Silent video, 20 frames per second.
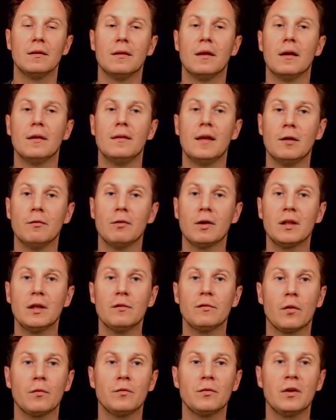the
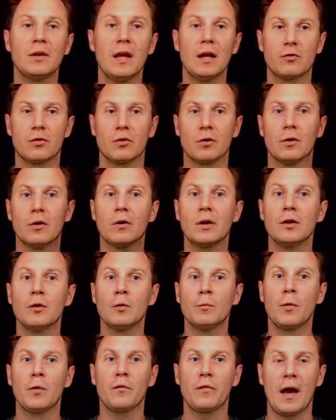derivative of the natural
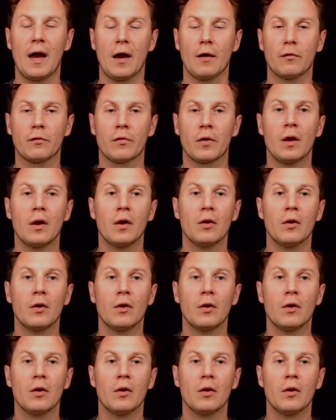logarithm of f.